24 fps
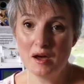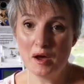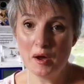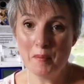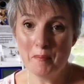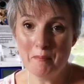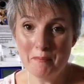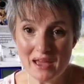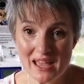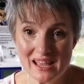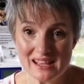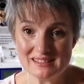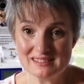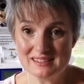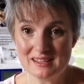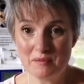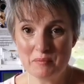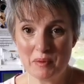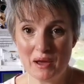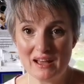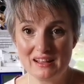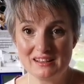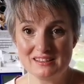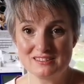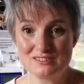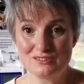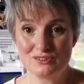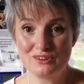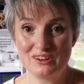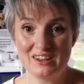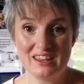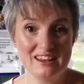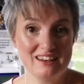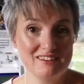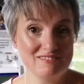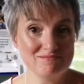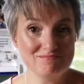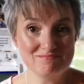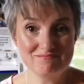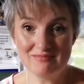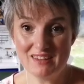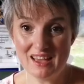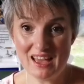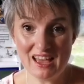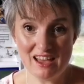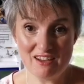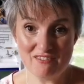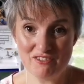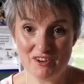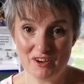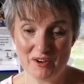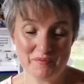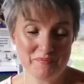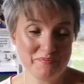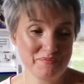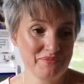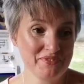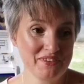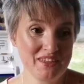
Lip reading: amazing patterns on it ever.